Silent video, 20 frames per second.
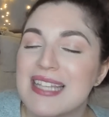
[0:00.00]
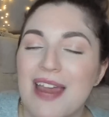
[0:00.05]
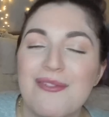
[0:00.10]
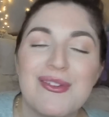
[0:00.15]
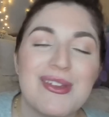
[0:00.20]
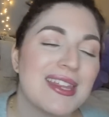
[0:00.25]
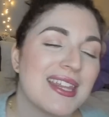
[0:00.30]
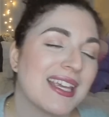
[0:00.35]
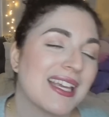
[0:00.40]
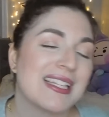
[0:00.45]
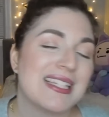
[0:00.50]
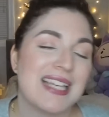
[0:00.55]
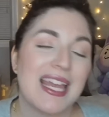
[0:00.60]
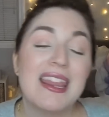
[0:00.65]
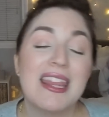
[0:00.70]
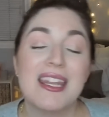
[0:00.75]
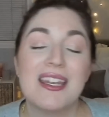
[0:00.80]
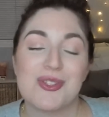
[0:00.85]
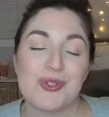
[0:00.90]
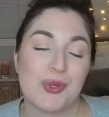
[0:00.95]
Everything is
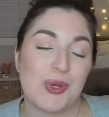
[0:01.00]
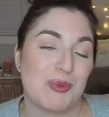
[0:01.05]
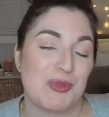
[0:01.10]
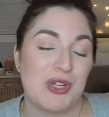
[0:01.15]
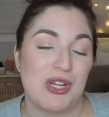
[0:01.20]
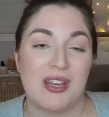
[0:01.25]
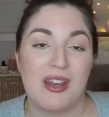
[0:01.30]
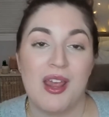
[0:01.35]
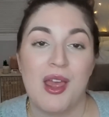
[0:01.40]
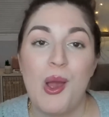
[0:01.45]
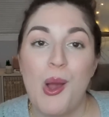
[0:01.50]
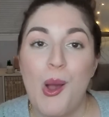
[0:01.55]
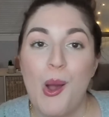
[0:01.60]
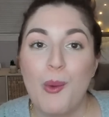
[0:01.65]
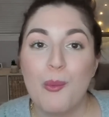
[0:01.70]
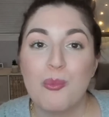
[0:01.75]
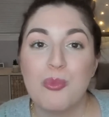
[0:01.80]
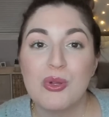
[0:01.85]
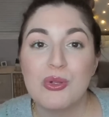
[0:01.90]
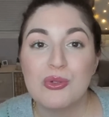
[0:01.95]
in the description
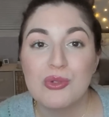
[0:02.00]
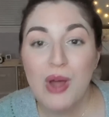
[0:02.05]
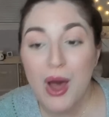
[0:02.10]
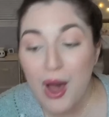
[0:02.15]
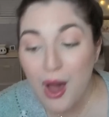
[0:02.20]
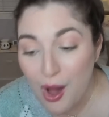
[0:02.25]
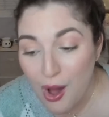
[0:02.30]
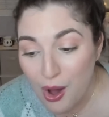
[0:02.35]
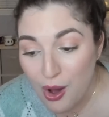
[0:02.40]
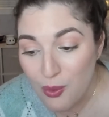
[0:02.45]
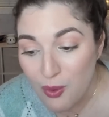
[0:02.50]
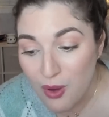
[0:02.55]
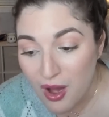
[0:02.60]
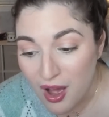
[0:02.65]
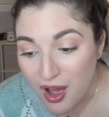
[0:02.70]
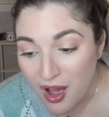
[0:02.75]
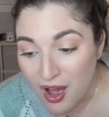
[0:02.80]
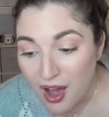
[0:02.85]
below.